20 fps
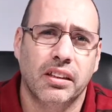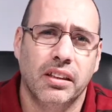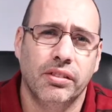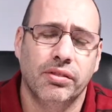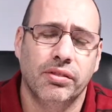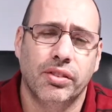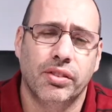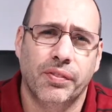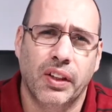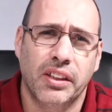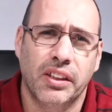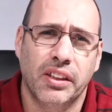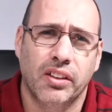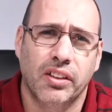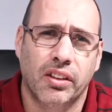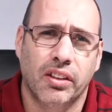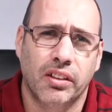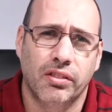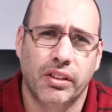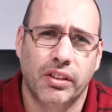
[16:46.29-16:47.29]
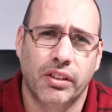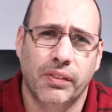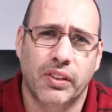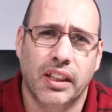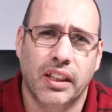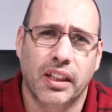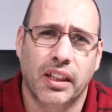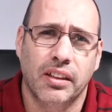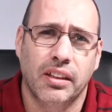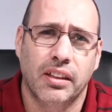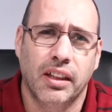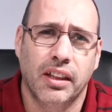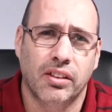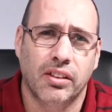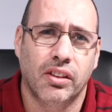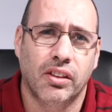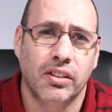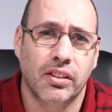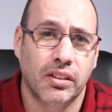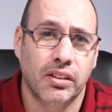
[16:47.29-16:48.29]
information on the website than
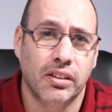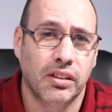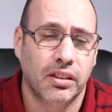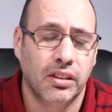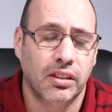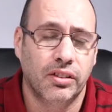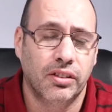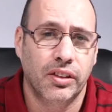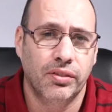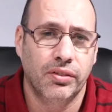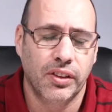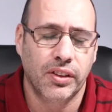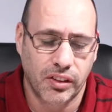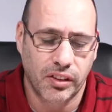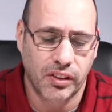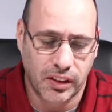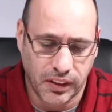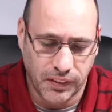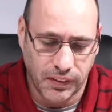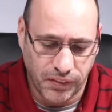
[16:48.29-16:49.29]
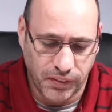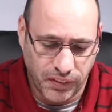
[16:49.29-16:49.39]
on the reviews.